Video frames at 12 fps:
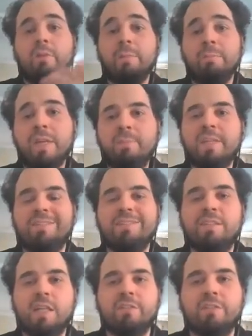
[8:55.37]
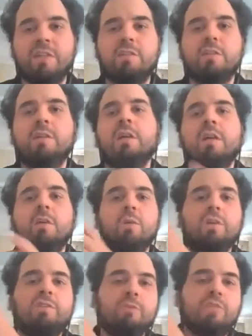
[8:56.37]
right? Maybe as a data center,
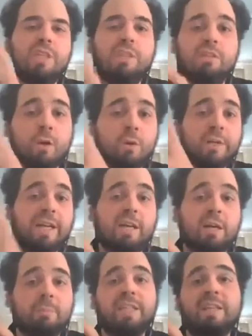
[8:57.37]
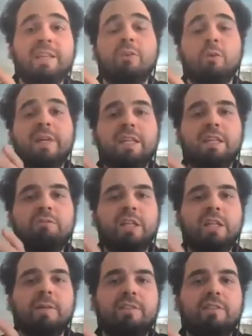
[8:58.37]
once you see, oh, there are coming in so many
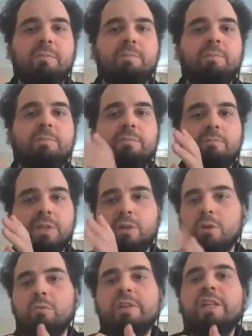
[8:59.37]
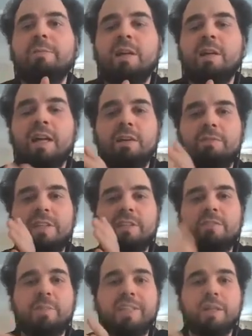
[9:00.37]
requests that, have
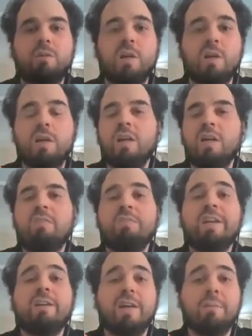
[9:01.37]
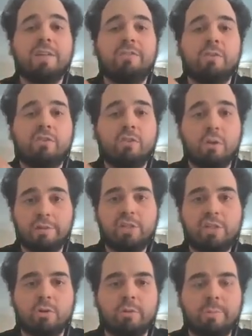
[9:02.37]
this particular requirement for
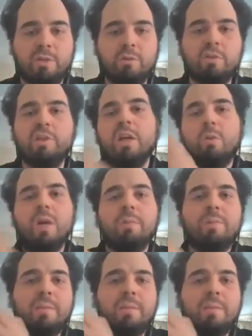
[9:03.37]
storage or compute, well,